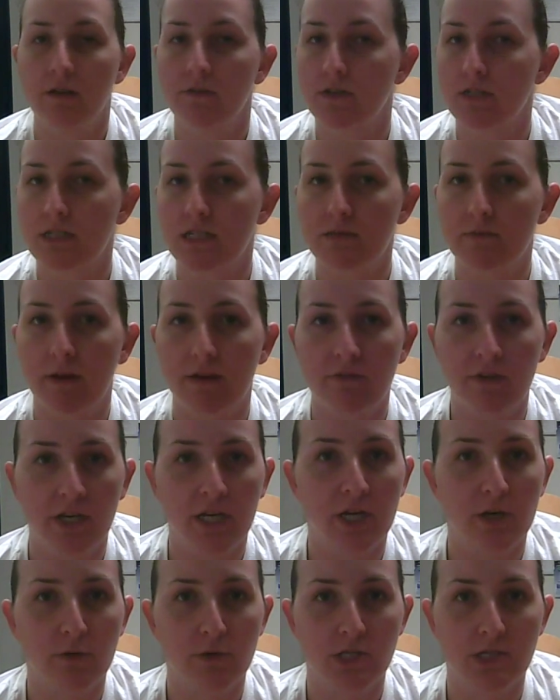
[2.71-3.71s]
This is my
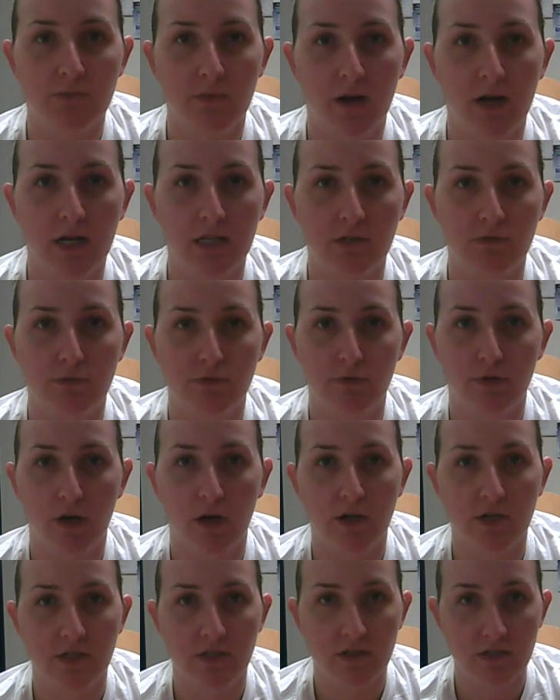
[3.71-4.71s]
video response with
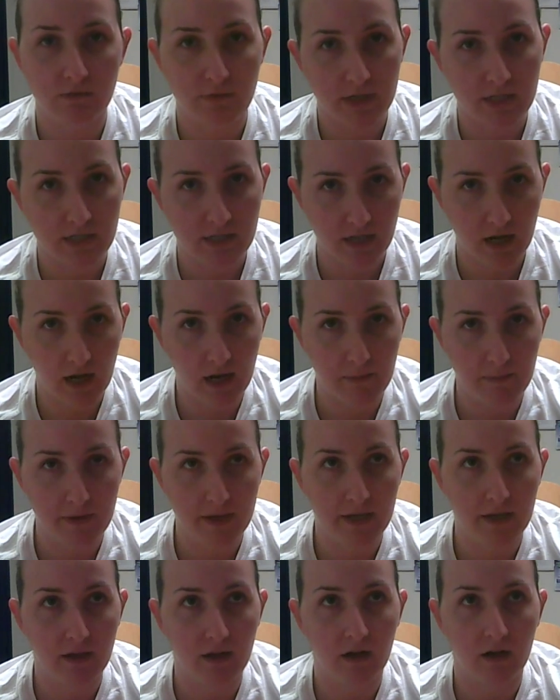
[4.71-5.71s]
regard to this week's
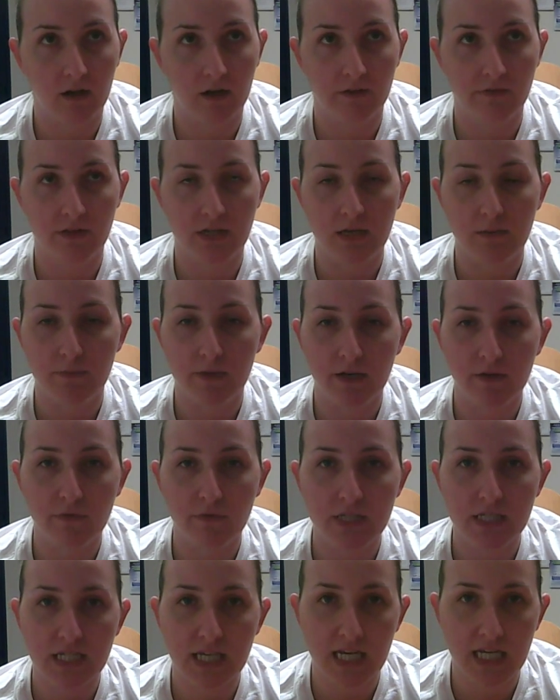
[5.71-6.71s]
topic on the
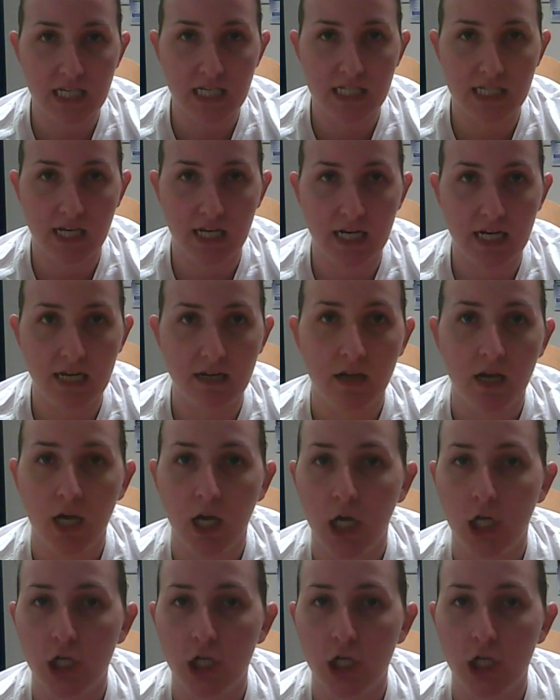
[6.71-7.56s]
benefits case study.